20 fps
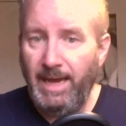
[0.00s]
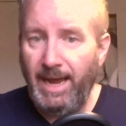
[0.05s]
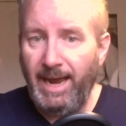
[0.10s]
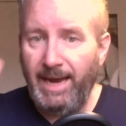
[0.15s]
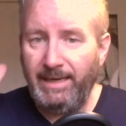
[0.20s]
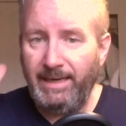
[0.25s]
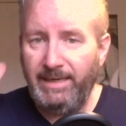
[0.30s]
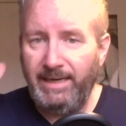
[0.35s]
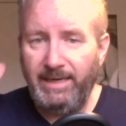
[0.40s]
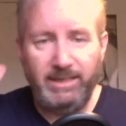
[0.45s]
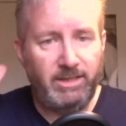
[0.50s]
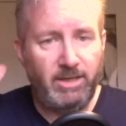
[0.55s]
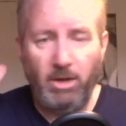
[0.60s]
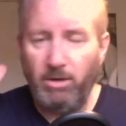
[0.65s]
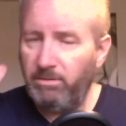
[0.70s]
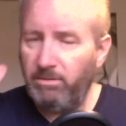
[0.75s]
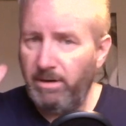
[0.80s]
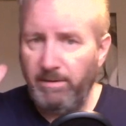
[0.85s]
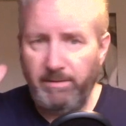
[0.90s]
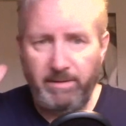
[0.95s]
and he's
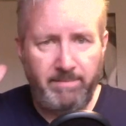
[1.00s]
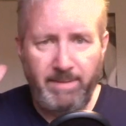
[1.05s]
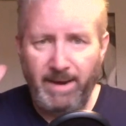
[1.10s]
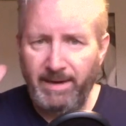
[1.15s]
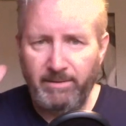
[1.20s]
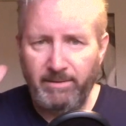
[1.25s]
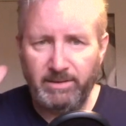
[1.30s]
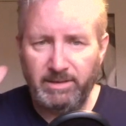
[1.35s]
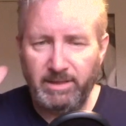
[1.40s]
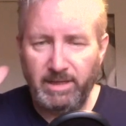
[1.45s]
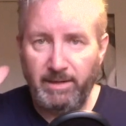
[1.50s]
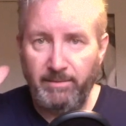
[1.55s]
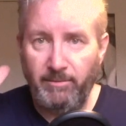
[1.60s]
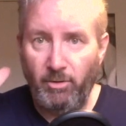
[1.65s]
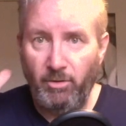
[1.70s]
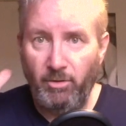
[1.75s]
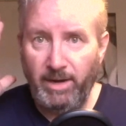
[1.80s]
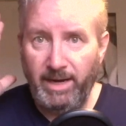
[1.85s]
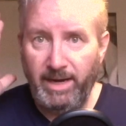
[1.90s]
not going backwards anymore.